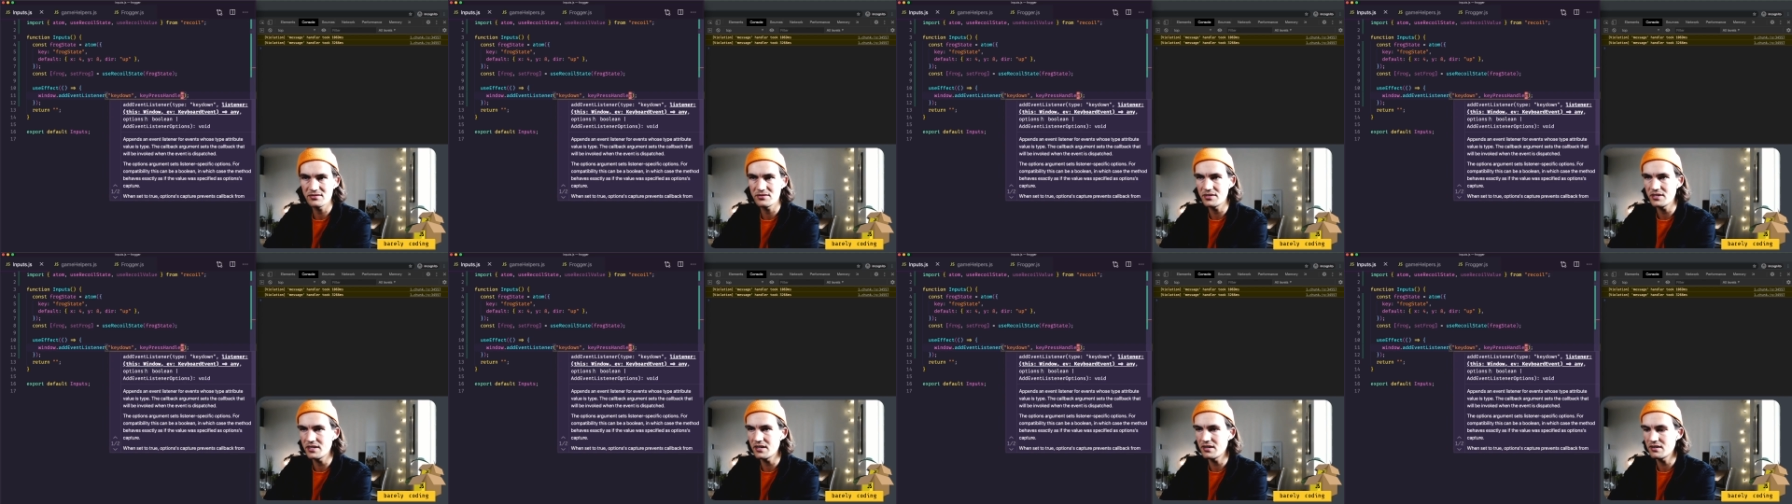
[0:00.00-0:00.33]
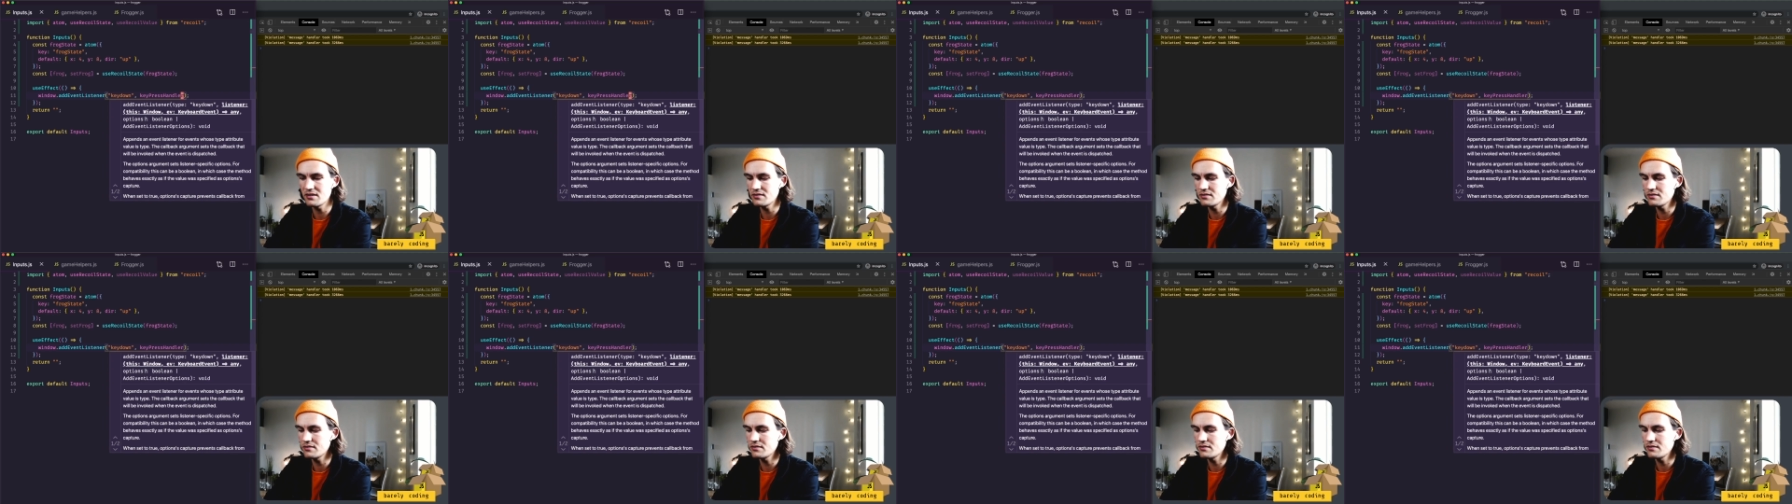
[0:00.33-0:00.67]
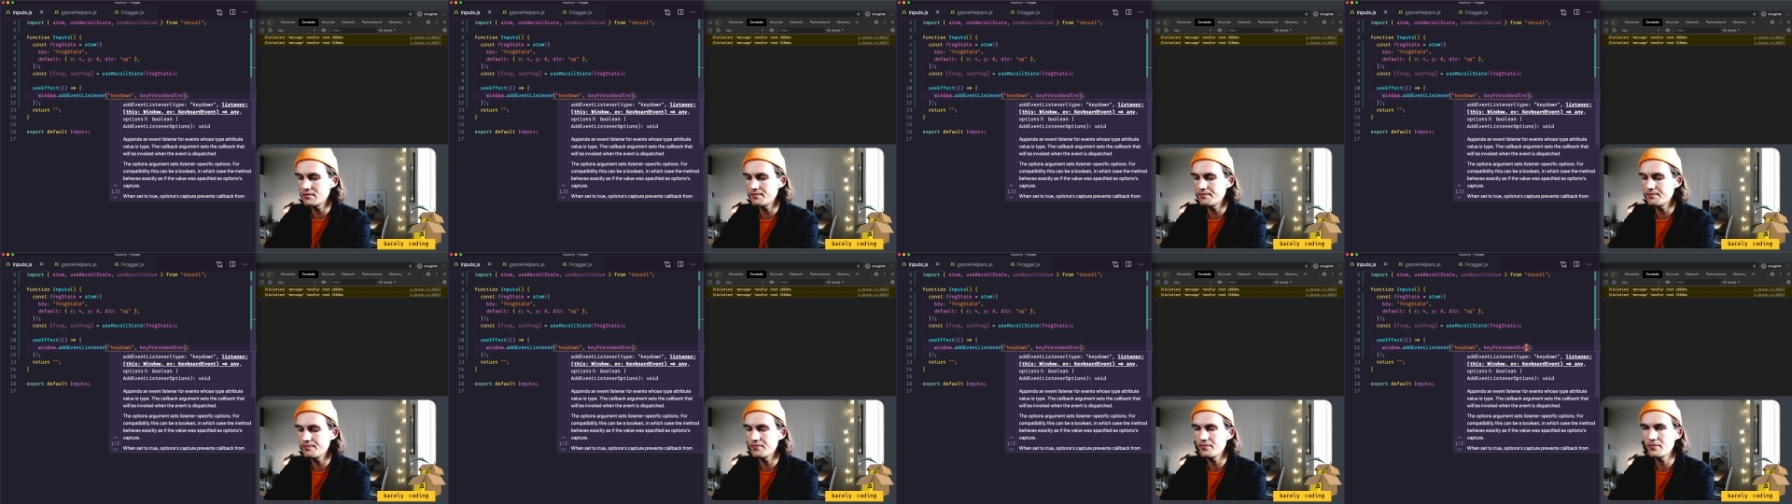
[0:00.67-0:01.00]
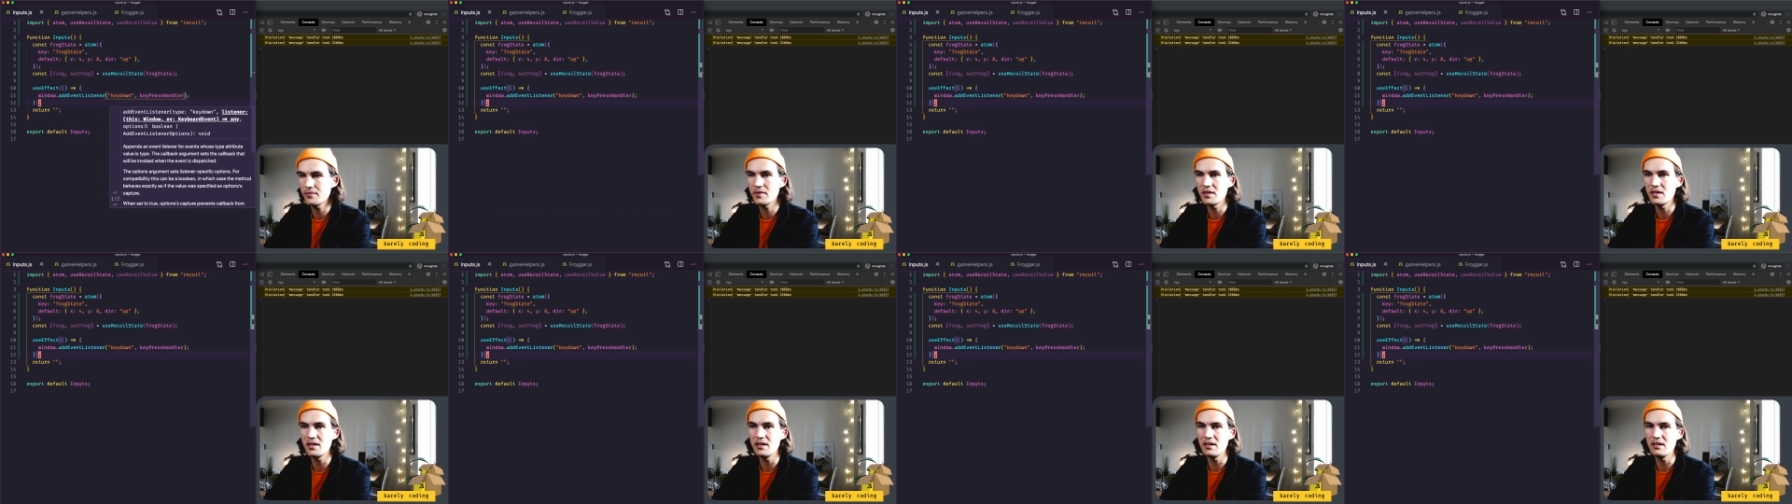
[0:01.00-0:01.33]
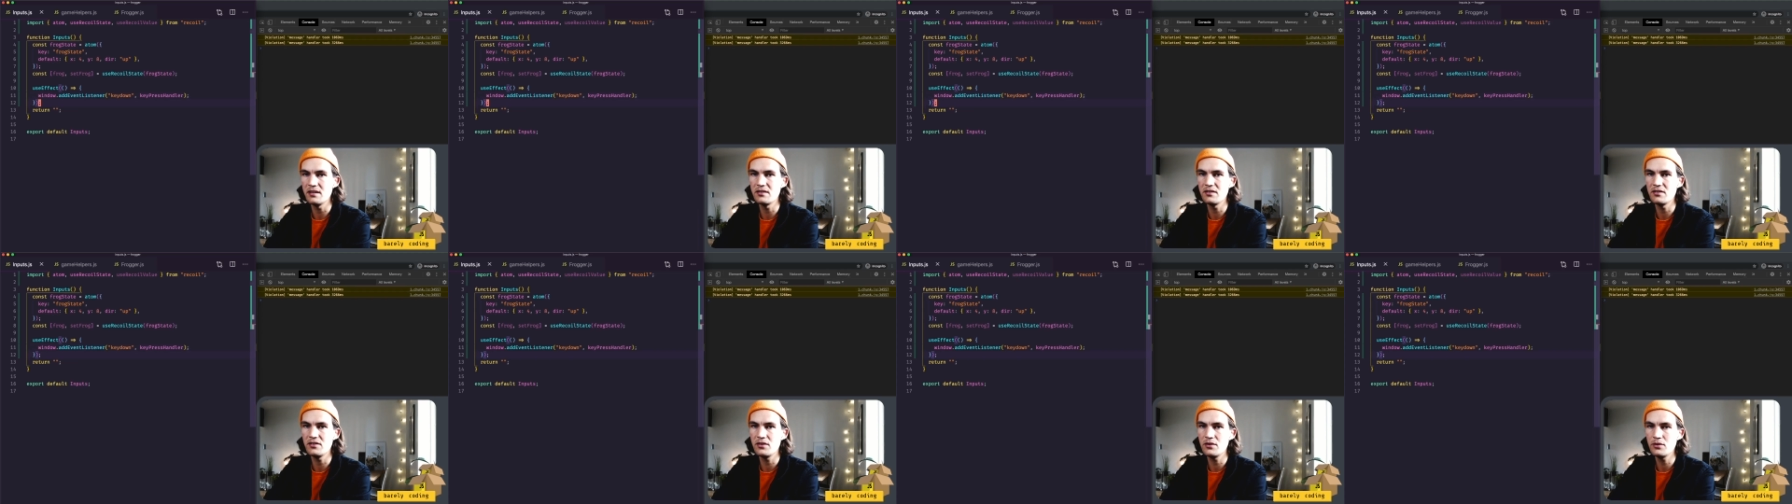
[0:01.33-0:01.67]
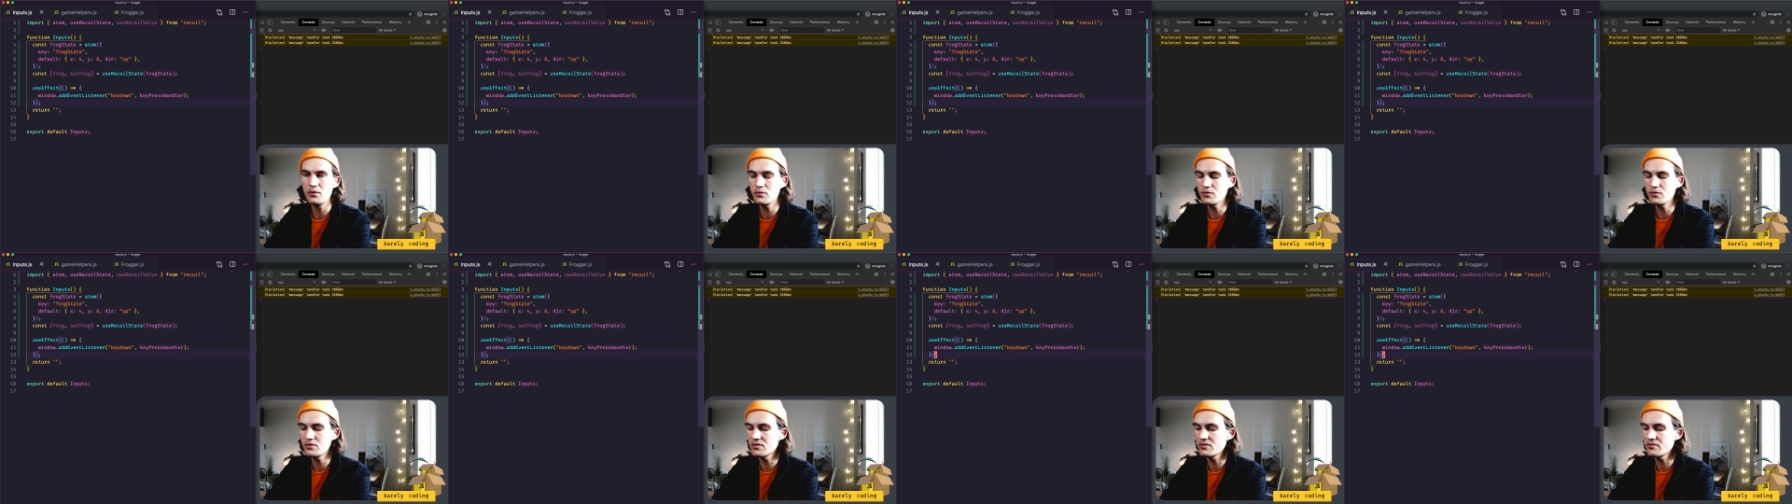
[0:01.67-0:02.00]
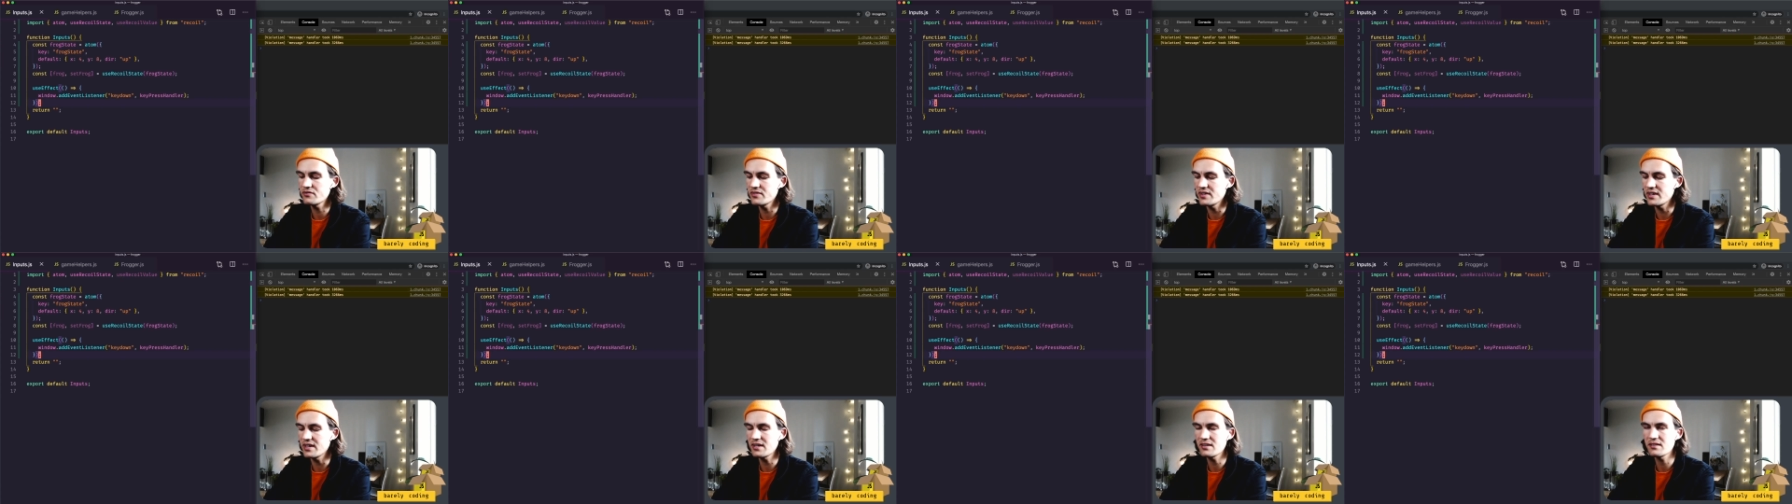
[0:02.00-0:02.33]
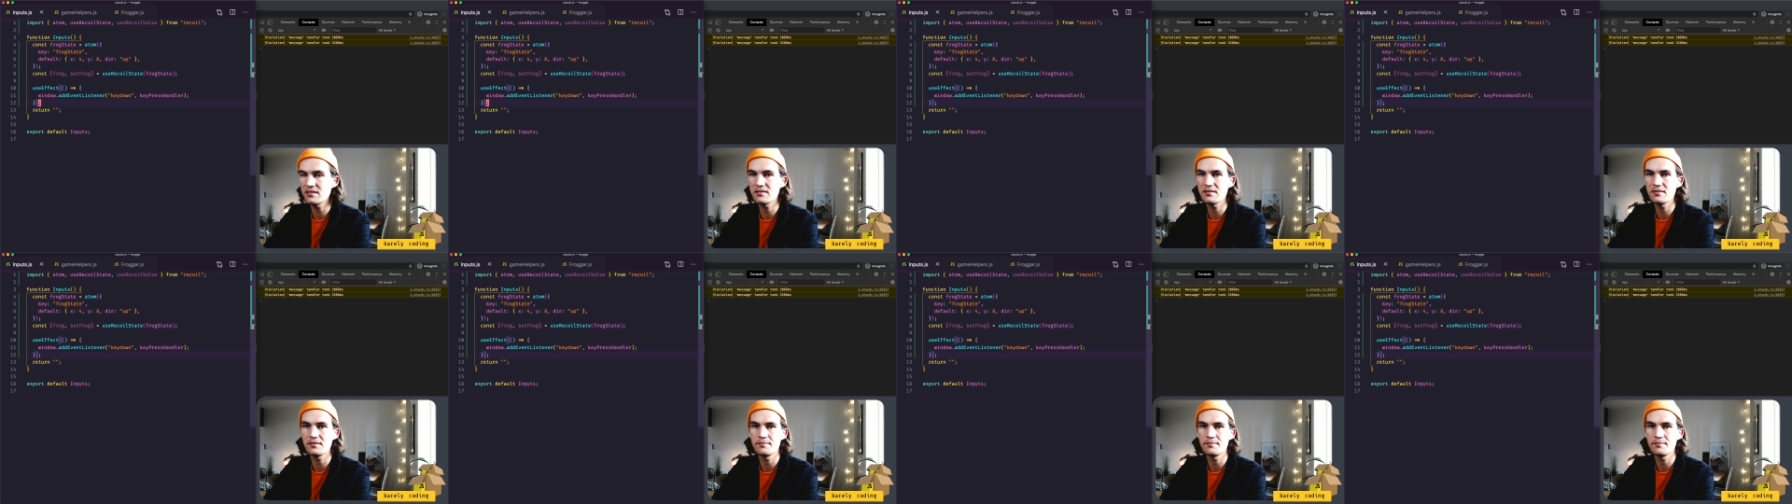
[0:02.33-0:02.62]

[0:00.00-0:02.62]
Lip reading: here in a use effect,